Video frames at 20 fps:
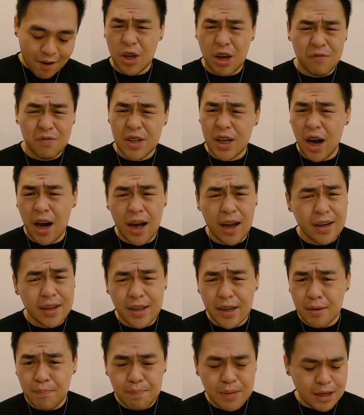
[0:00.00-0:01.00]
We have the
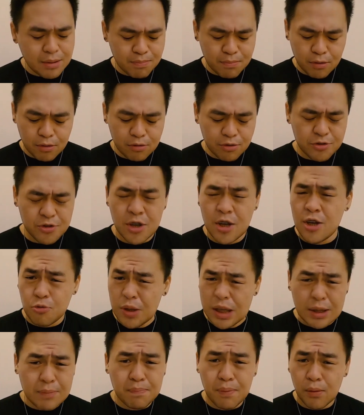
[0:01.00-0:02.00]
onion meatballs,
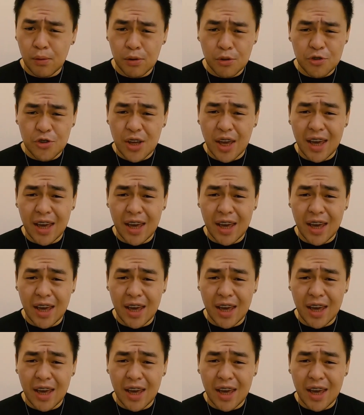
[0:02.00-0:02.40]
squid balls,